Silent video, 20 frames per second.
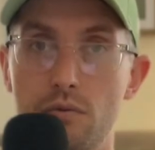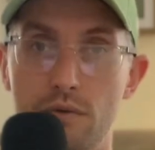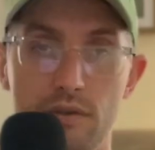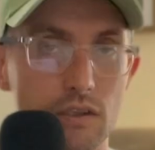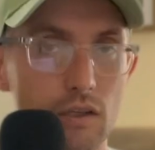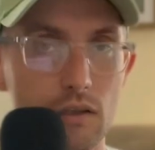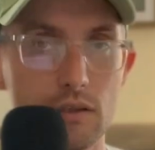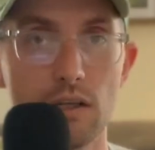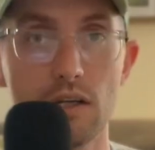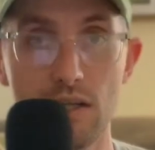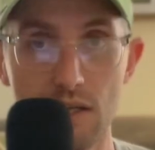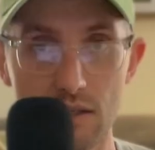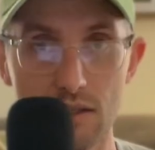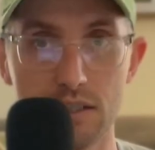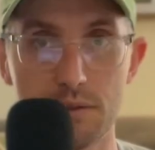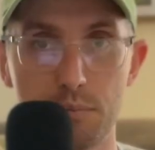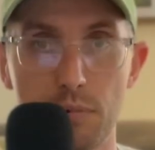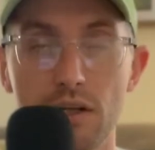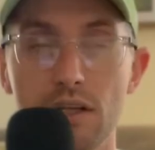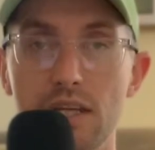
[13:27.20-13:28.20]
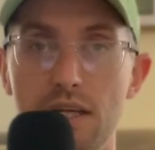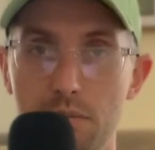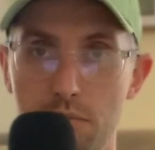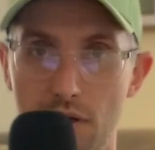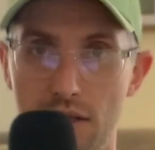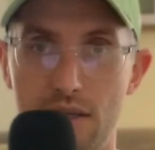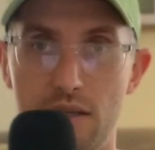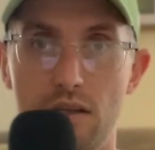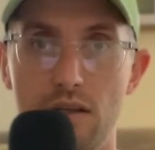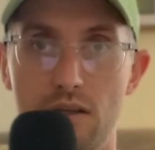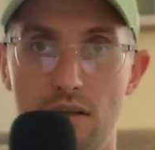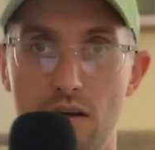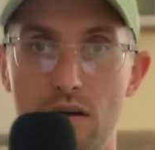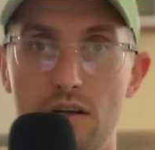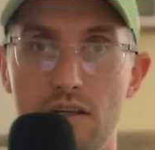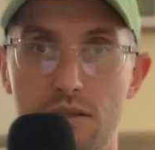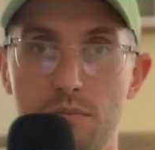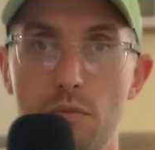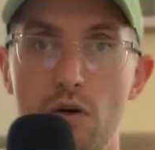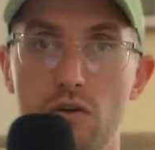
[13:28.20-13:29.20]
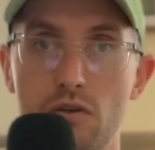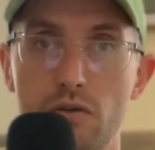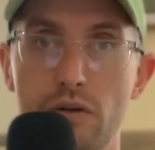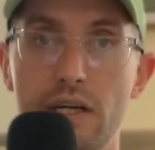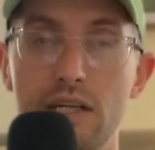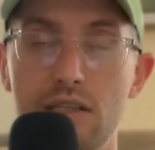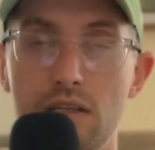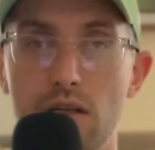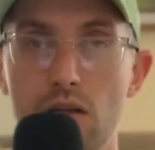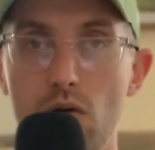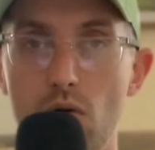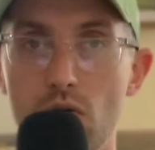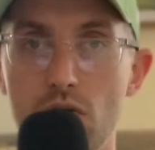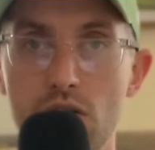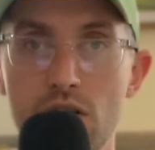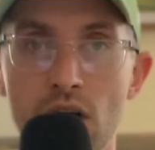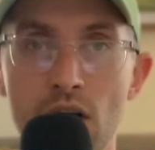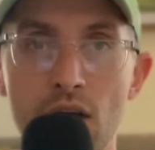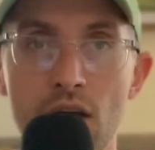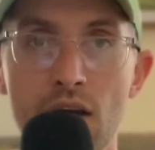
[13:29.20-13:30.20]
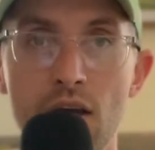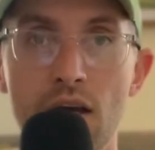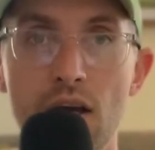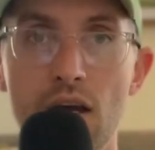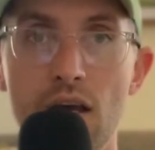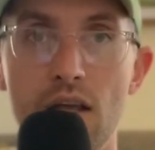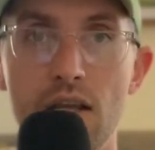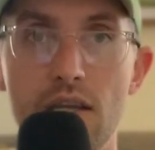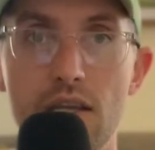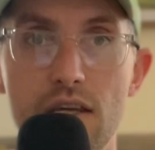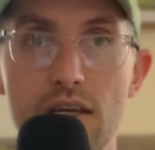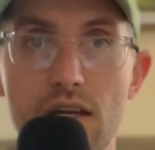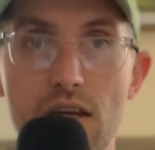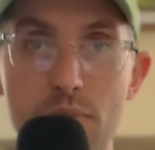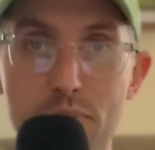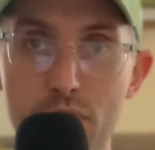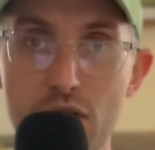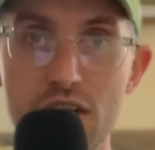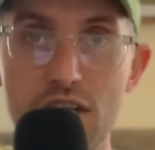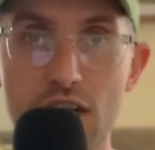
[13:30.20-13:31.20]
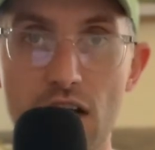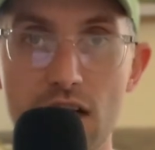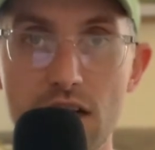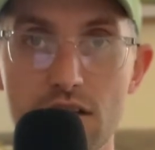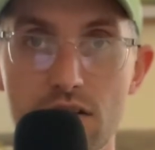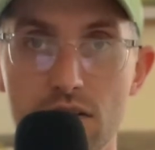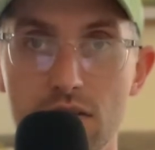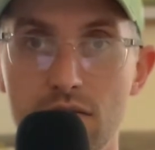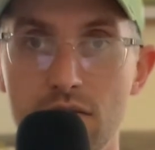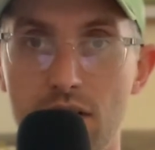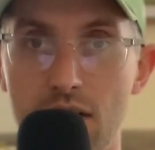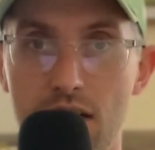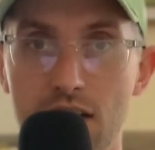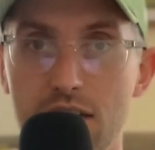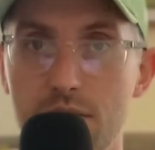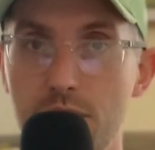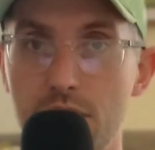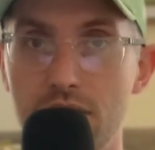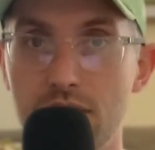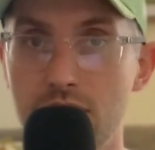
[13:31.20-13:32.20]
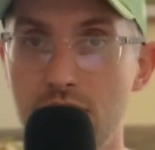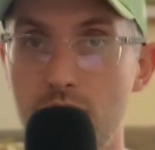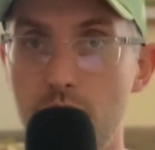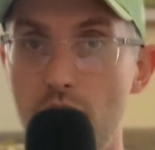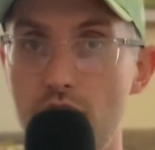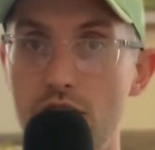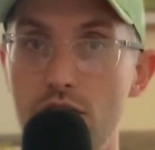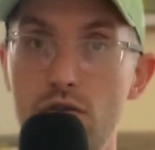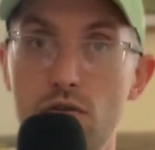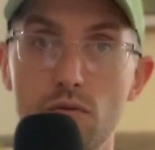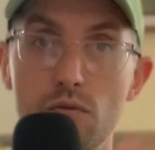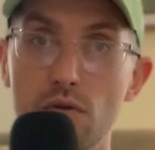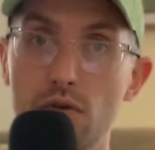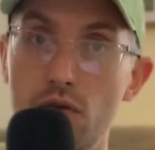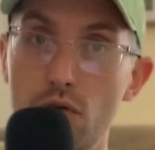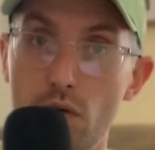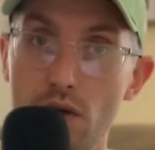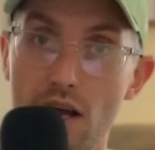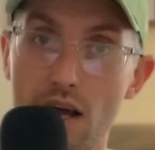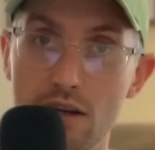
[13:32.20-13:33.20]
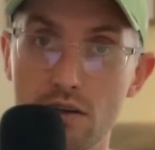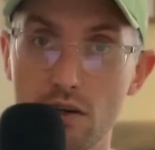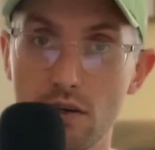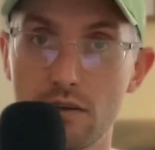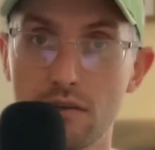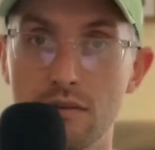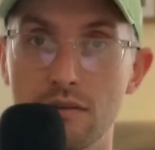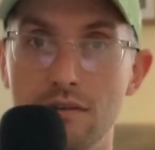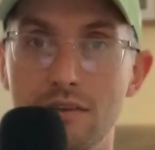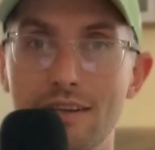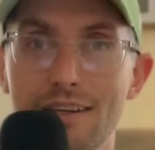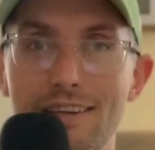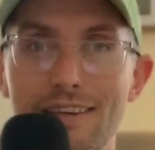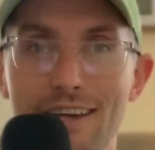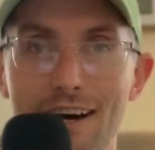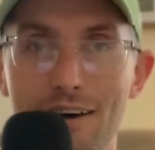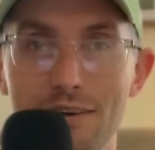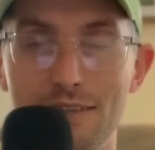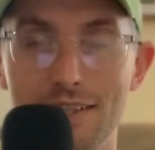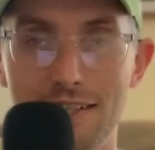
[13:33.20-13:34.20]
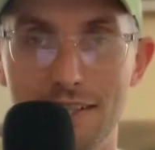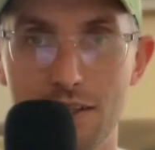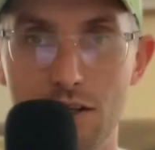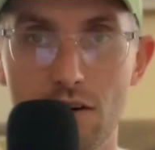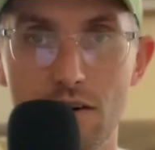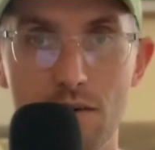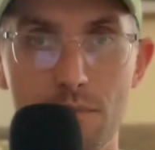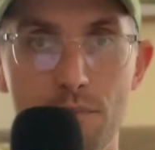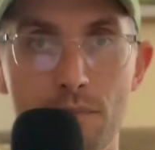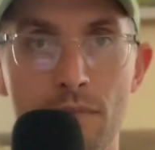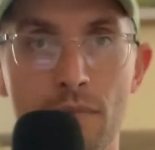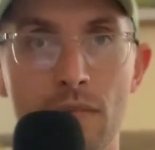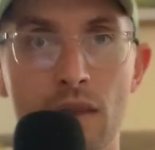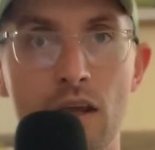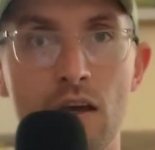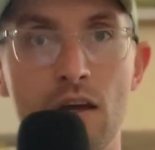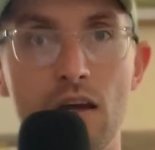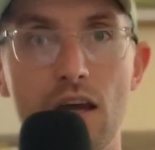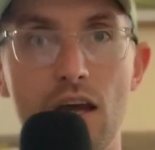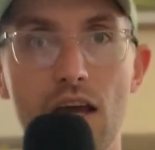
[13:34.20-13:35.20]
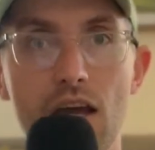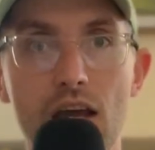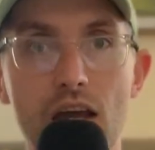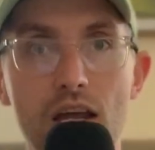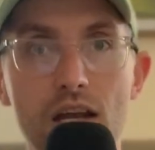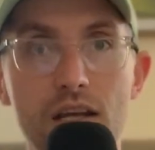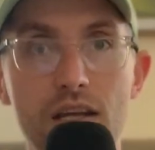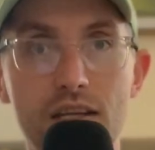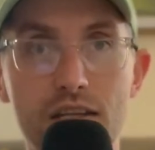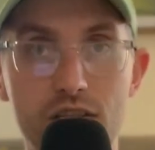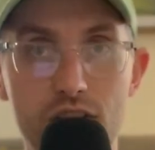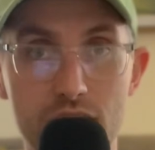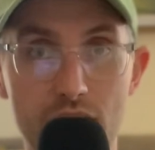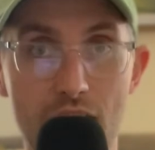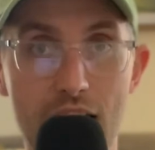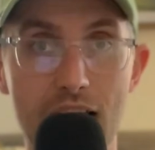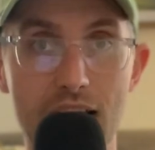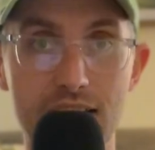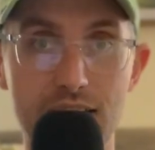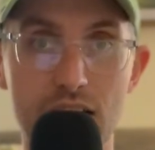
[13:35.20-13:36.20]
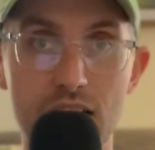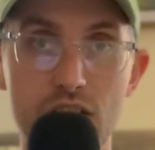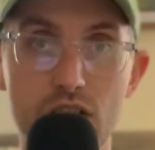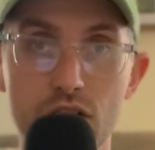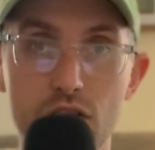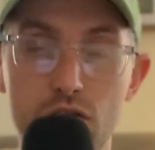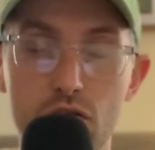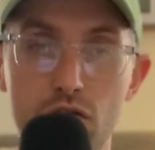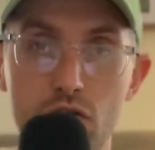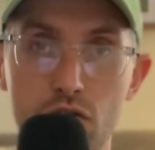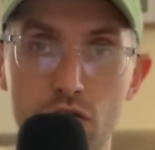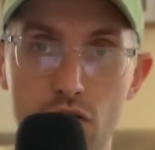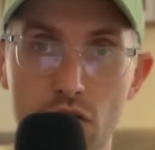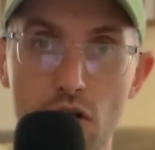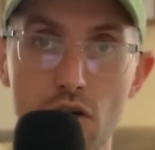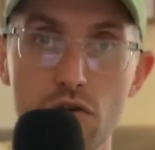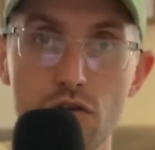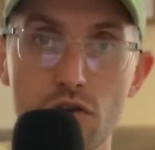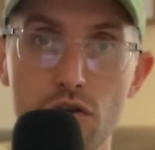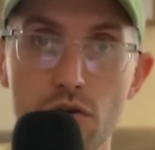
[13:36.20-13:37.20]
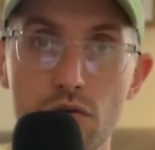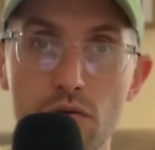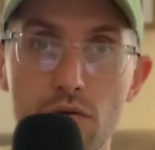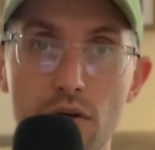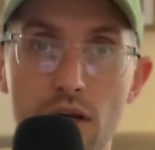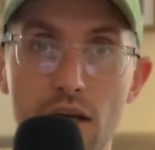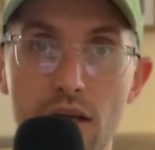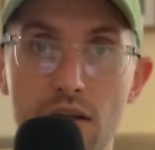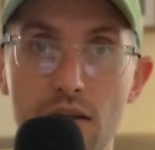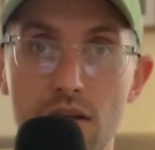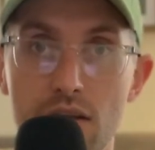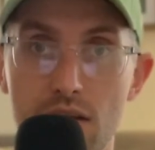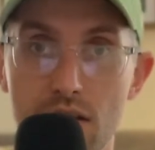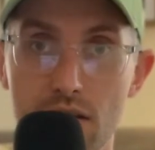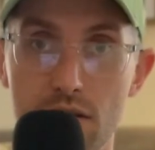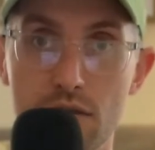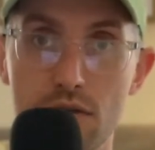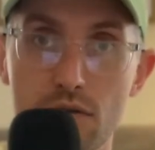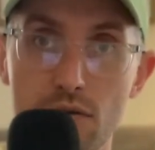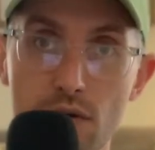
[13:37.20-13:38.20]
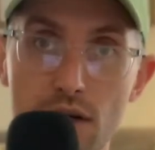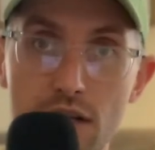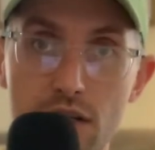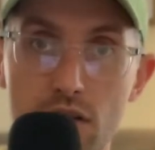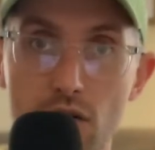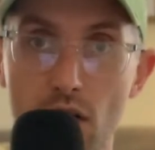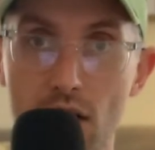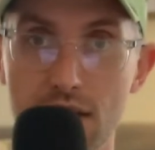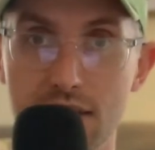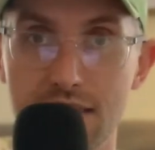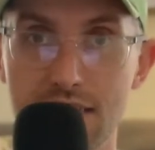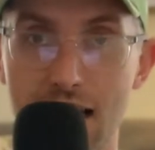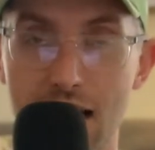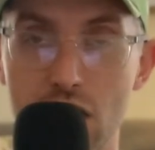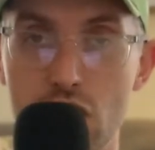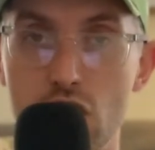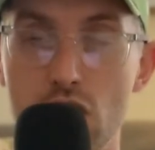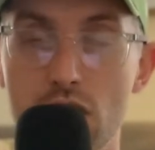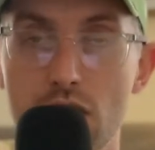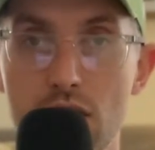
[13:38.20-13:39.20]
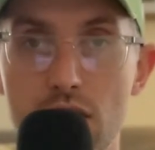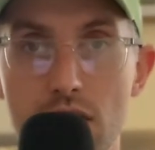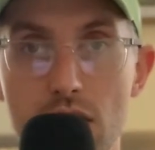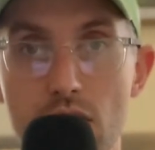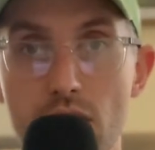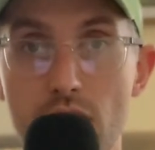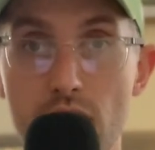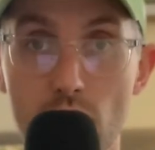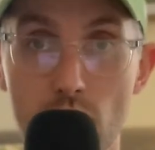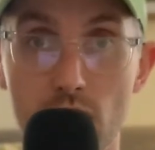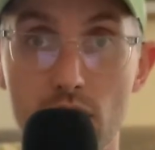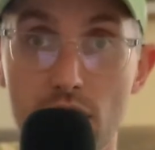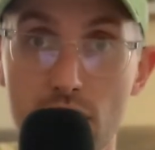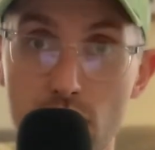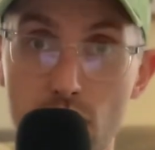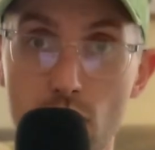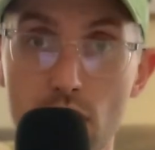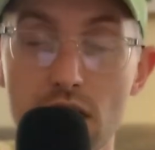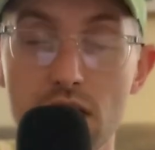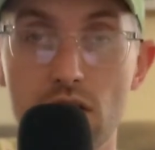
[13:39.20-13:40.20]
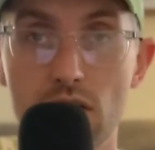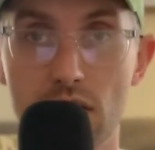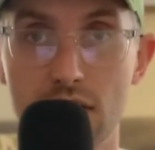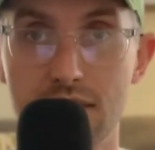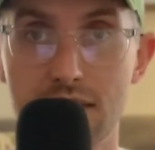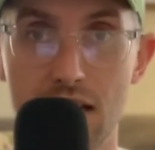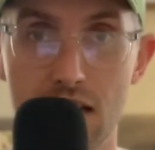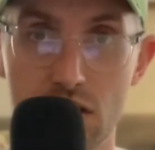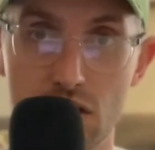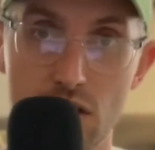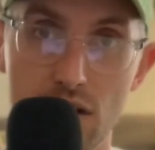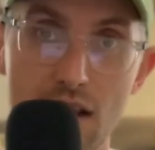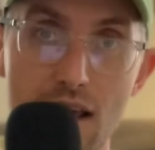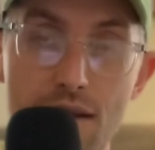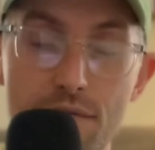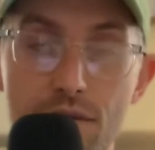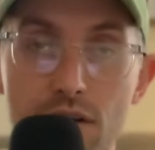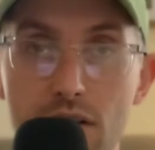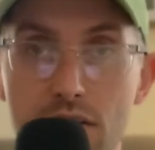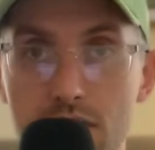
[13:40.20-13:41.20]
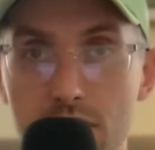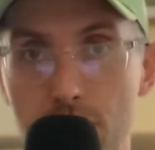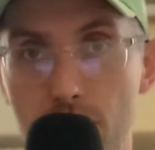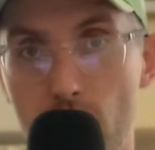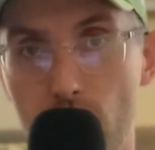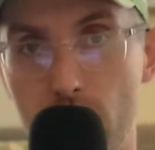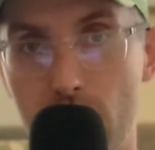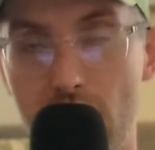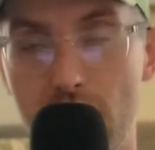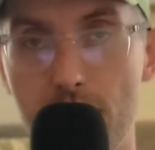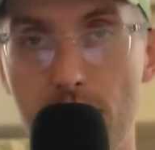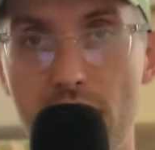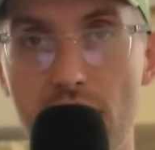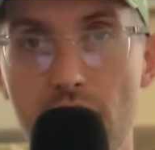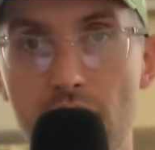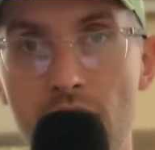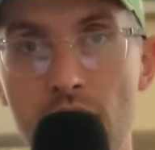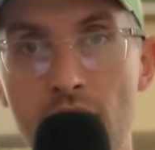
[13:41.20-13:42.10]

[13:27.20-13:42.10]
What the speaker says: not the last building, but the last most recent launch, the appreciation has been 1, 2, or 300,000 dirham. And as I just showed you in the 3-transaction theory or the 3-transaction evidence in Port De La Mer,